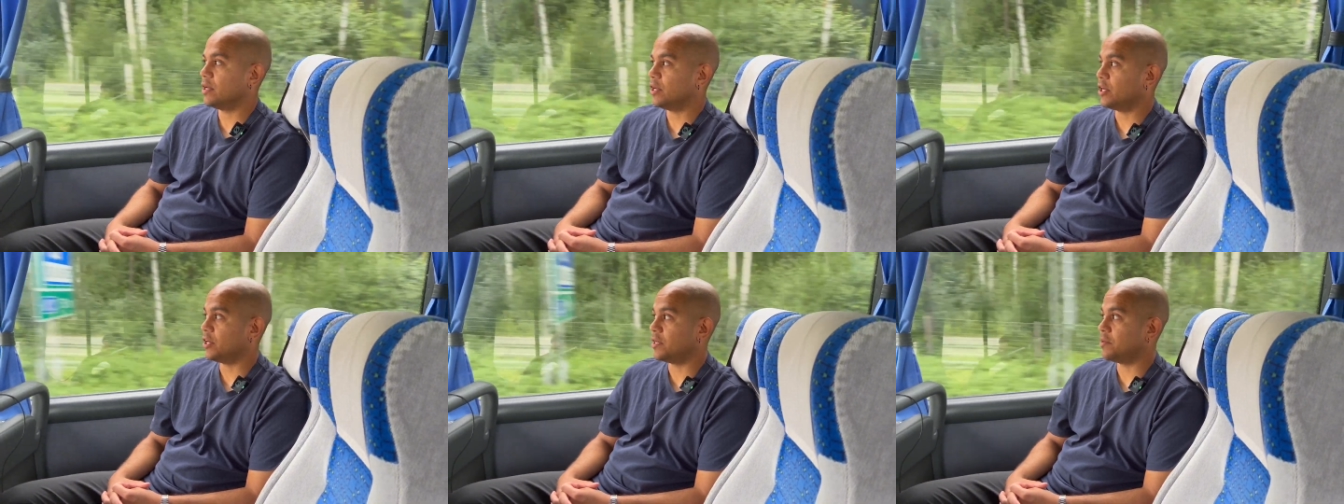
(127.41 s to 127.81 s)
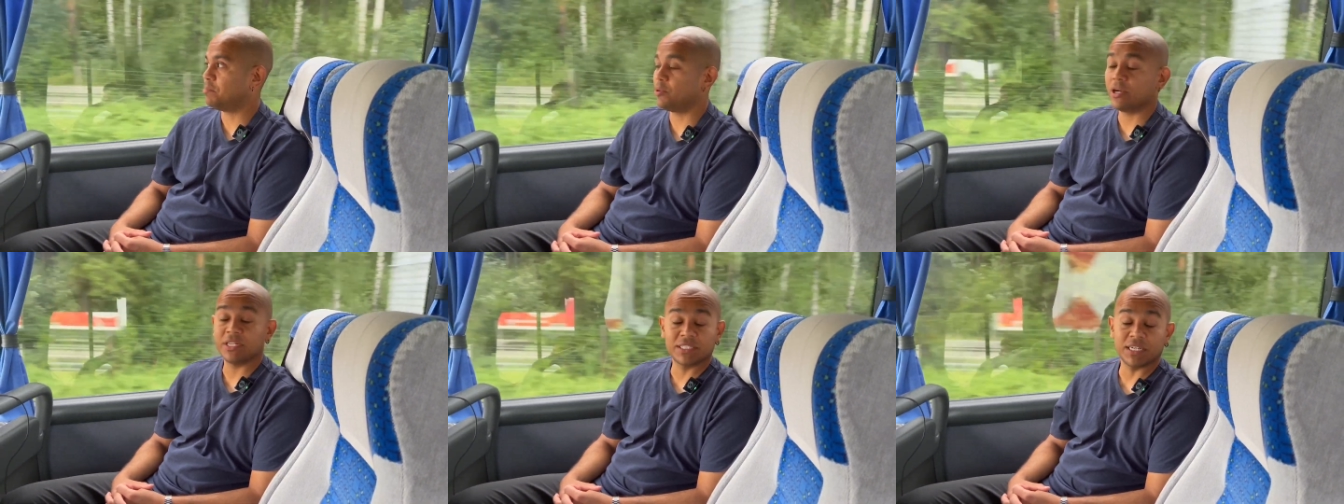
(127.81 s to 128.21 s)
uh,
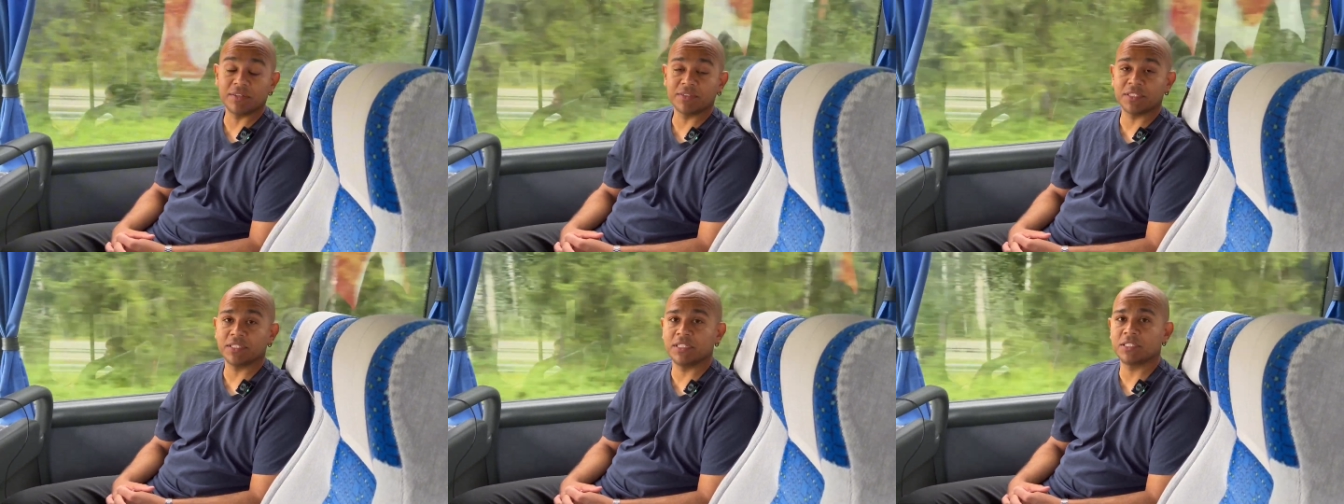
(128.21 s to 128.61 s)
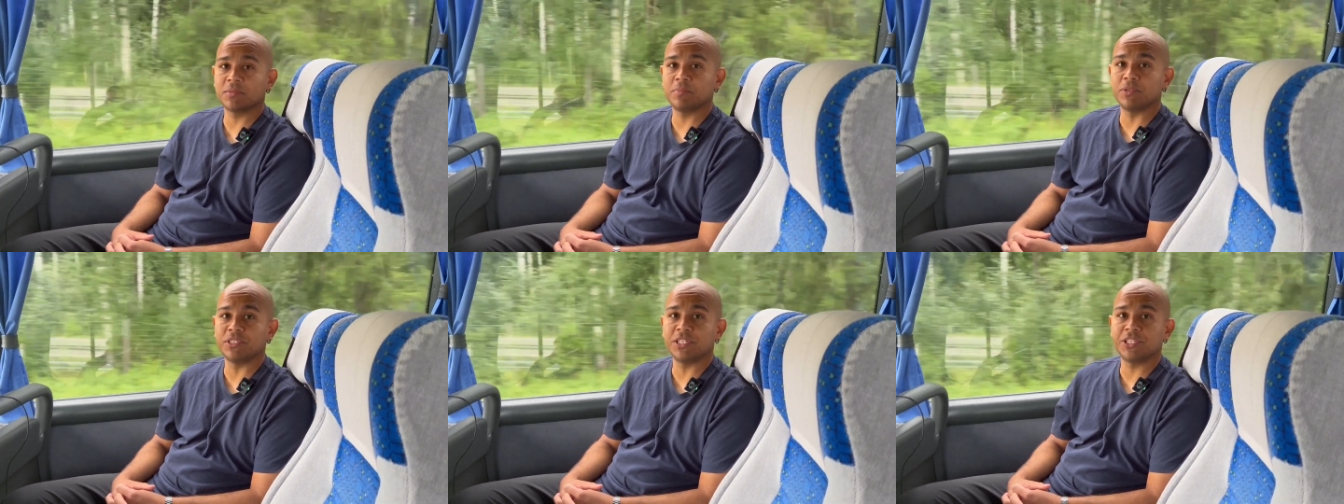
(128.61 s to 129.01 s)
put ourselves in
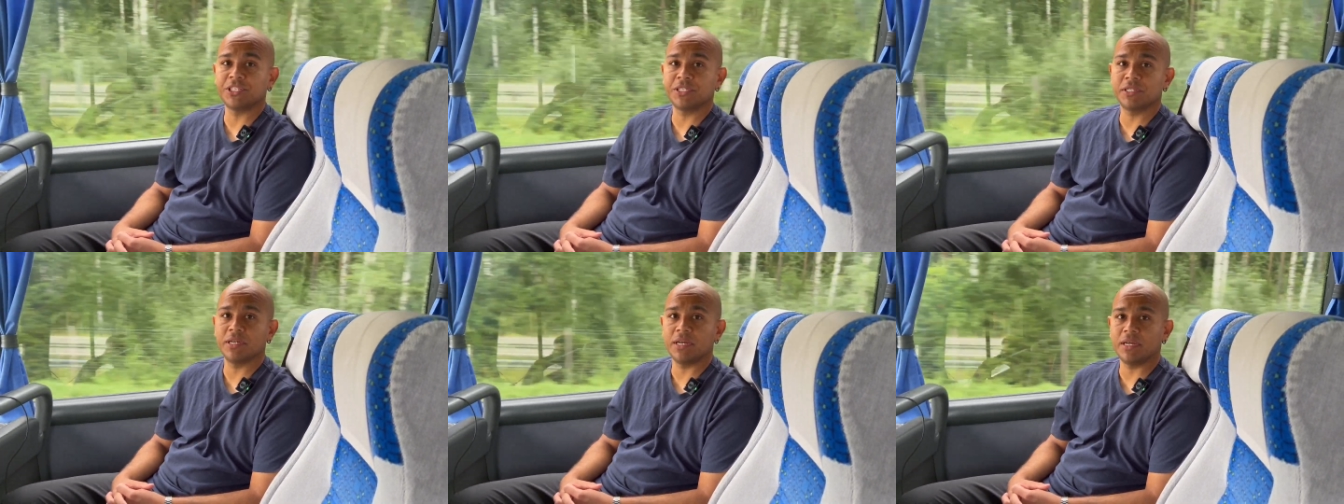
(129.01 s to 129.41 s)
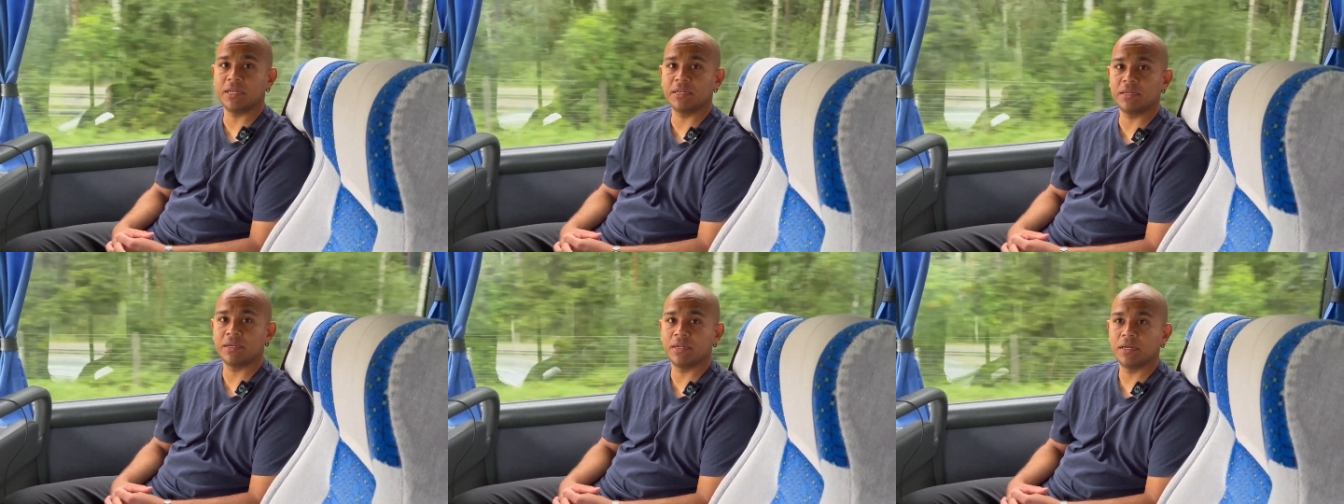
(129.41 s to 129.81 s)
this position.
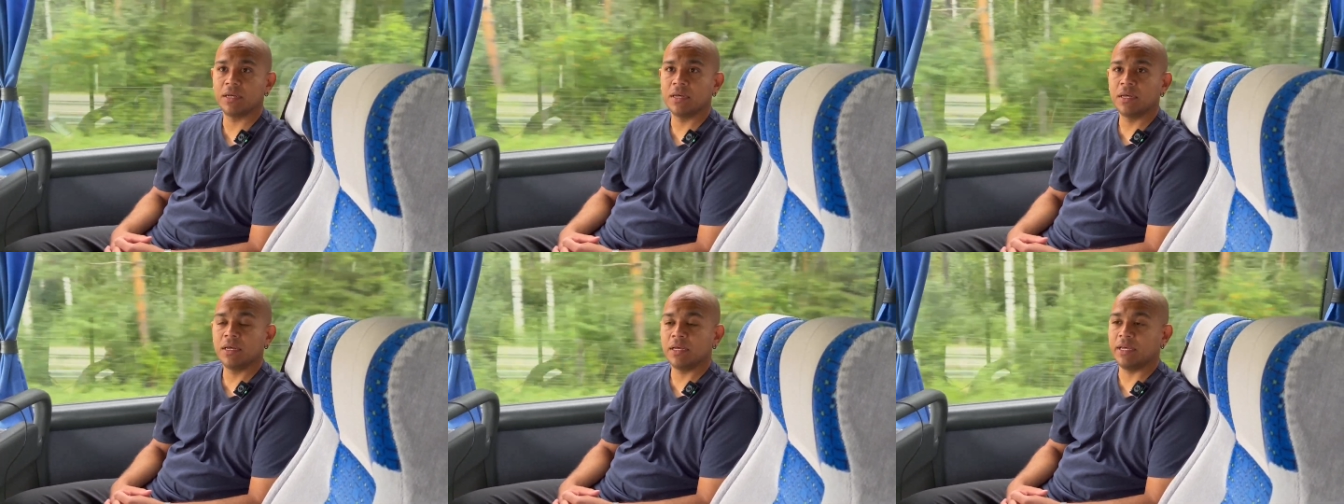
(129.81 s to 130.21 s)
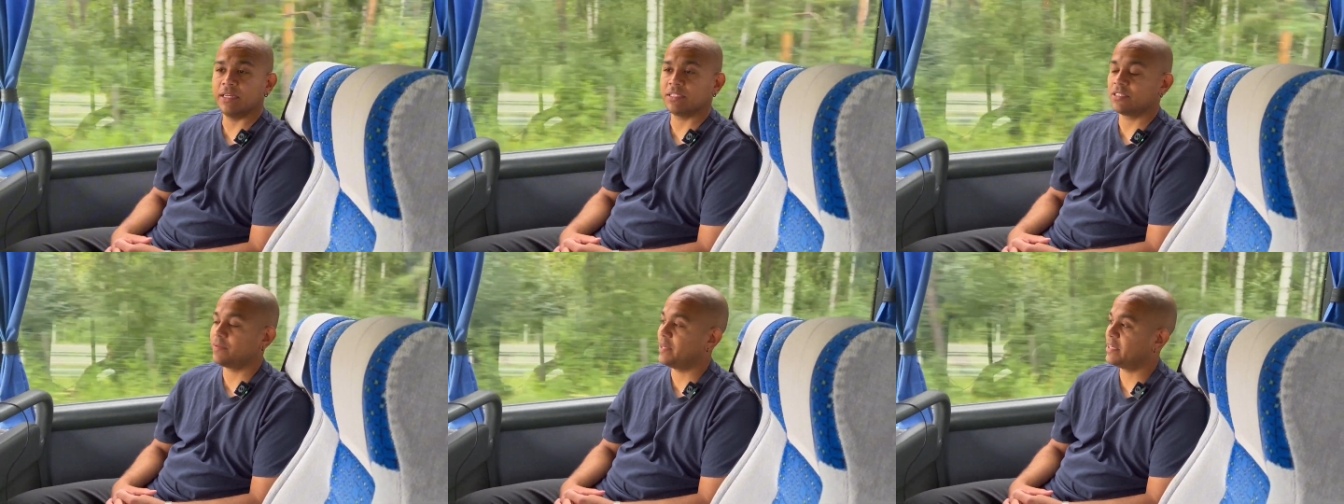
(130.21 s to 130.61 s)
And
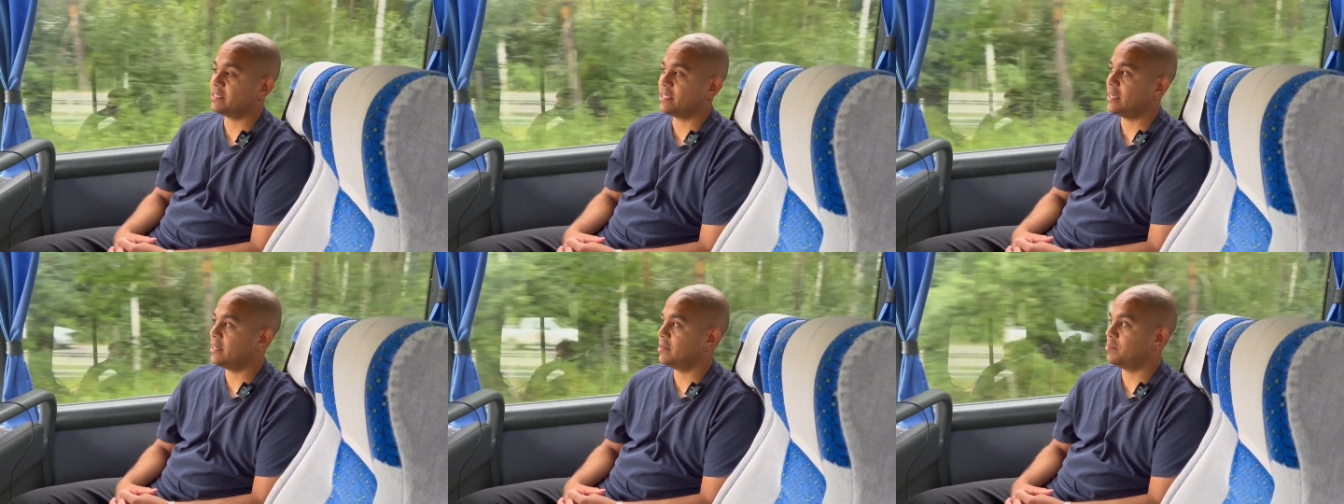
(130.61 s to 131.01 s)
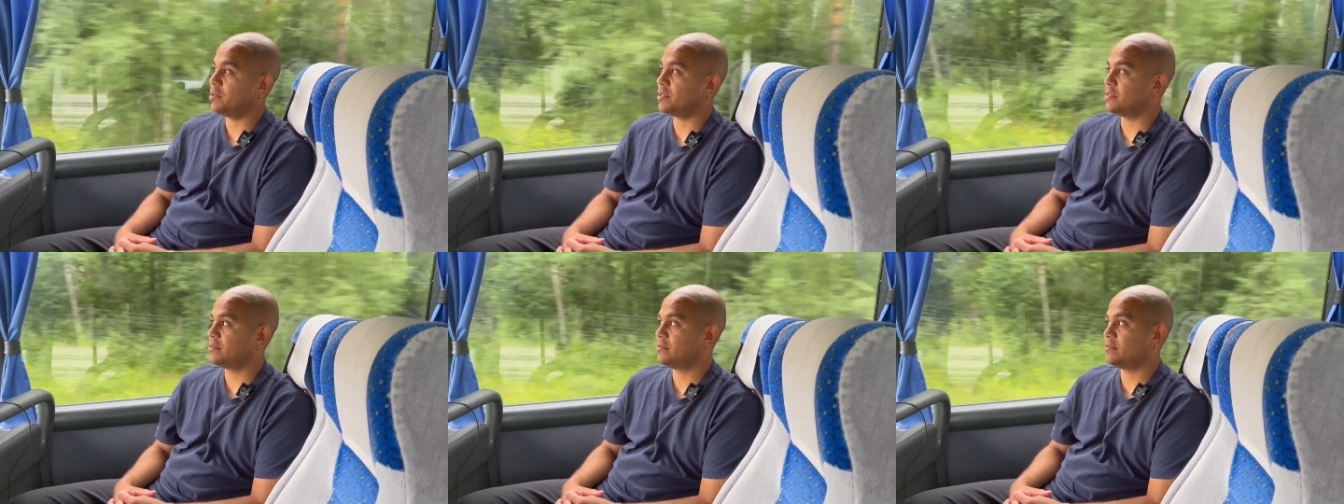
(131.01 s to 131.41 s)
yes, we're excited,
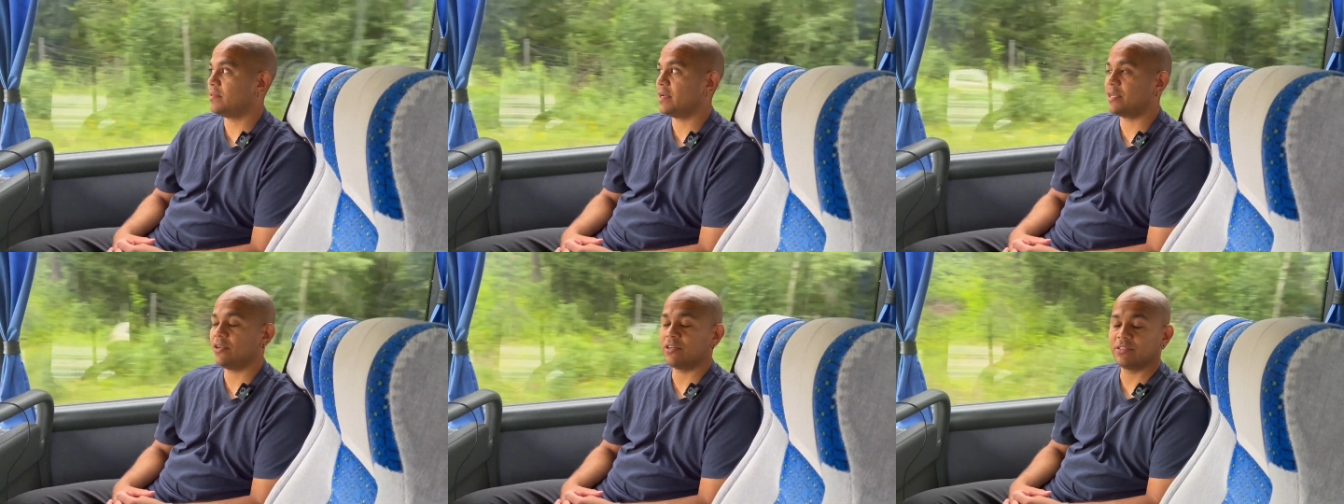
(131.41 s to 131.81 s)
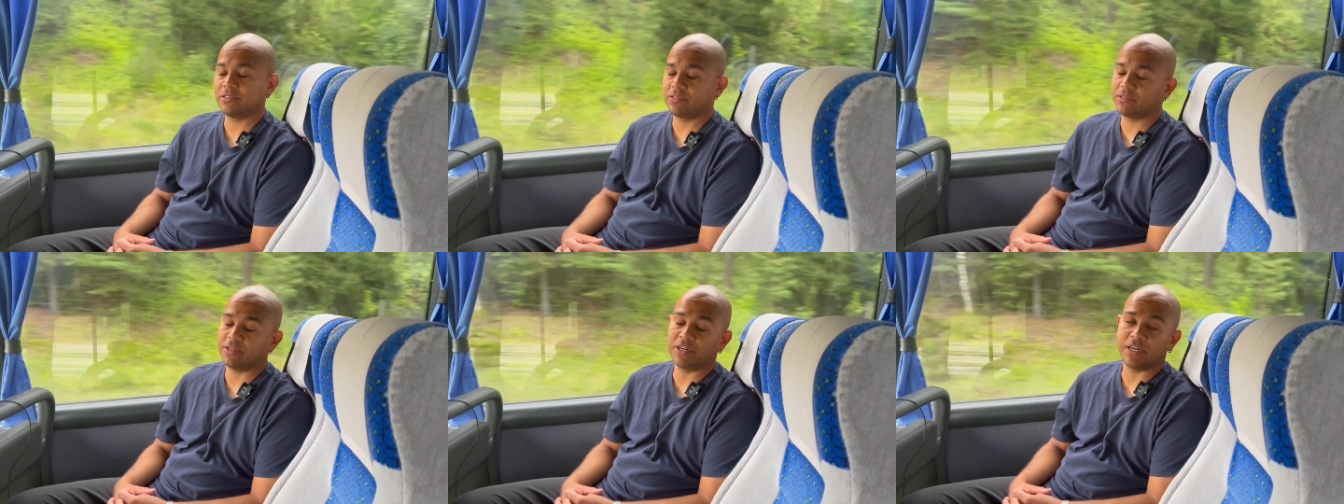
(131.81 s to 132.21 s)
but we're
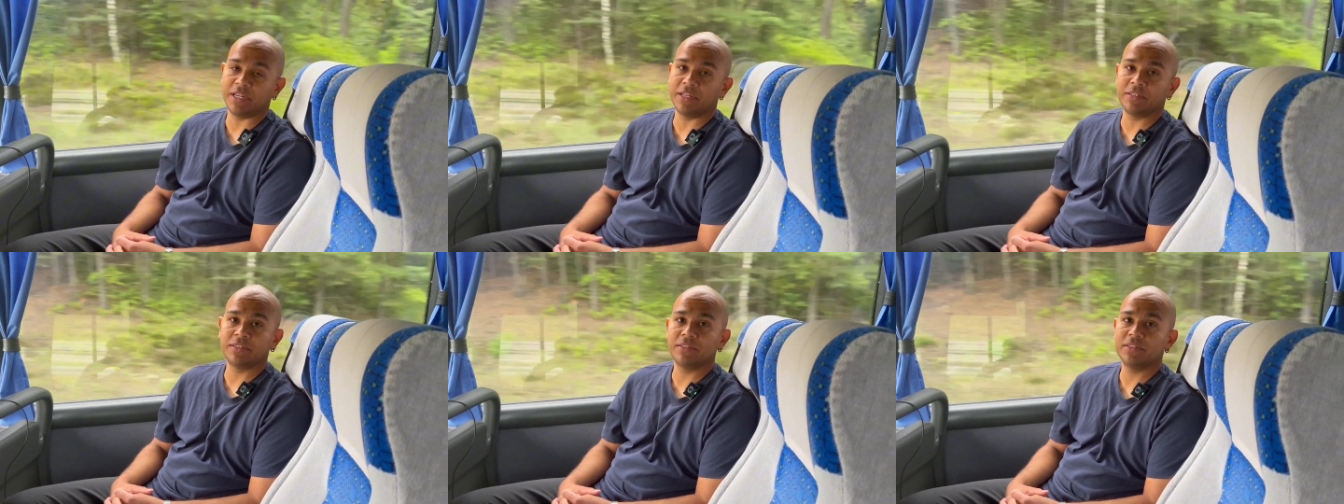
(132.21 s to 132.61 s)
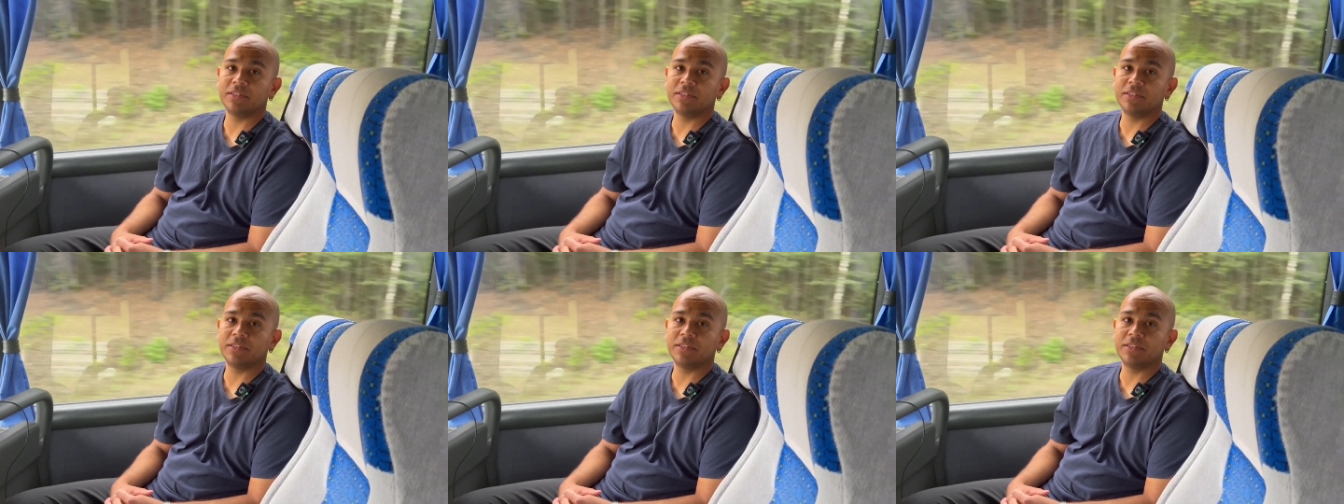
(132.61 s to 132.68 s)
not really.